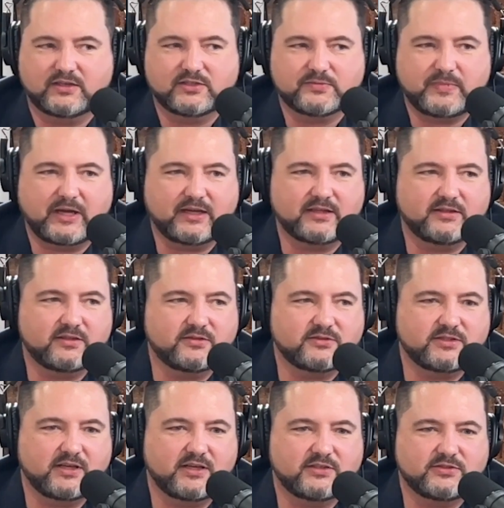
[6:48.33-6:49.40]
because back in those
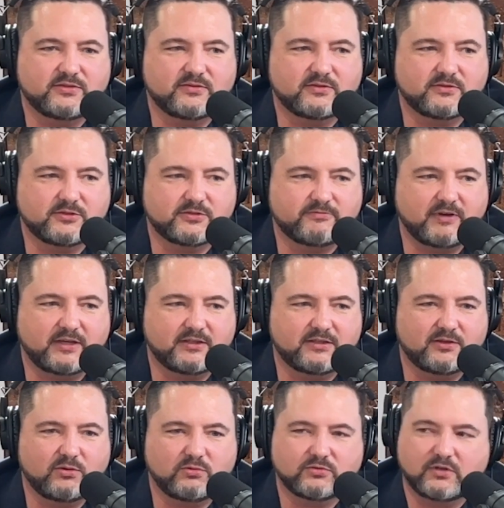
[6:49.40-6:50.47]
days, you would just find an
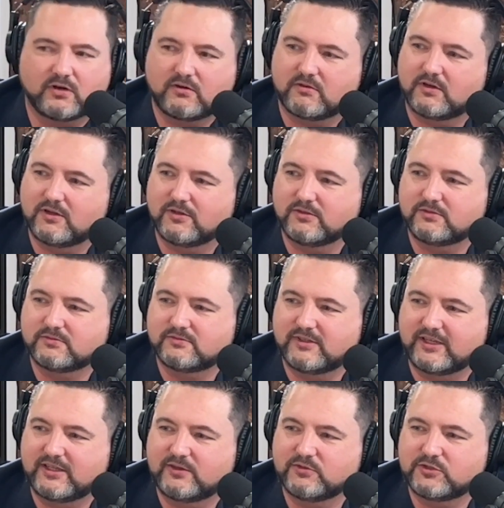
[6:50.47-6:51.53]
old dirt road,
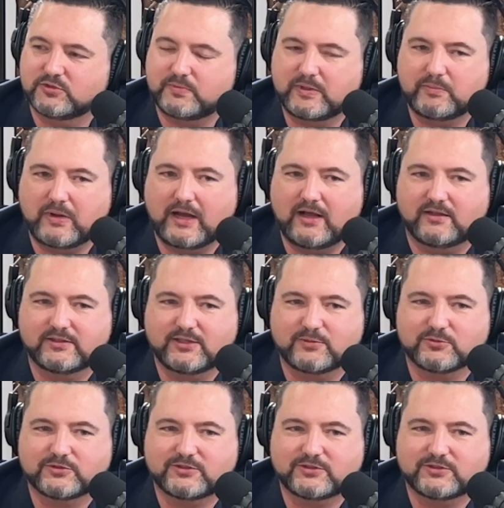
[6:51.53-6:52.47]
and it would just be piled up with